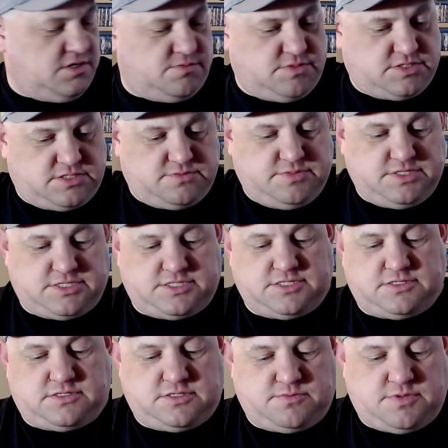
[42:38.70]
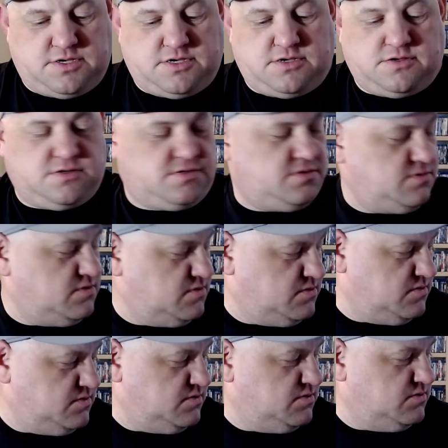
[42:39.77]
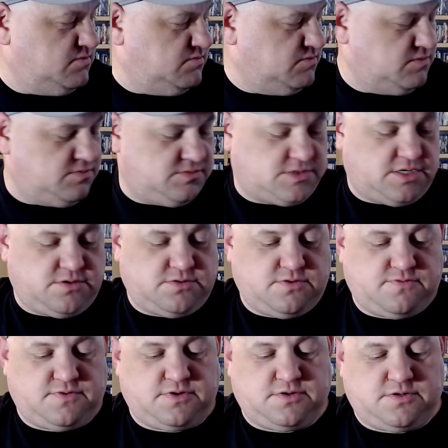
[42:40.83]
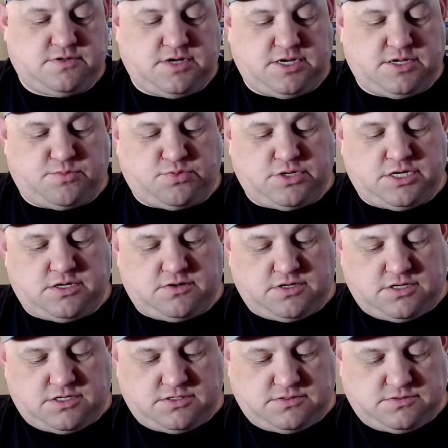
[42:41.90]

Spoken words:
must have missed it somehow. I don't know if they're out of print or not.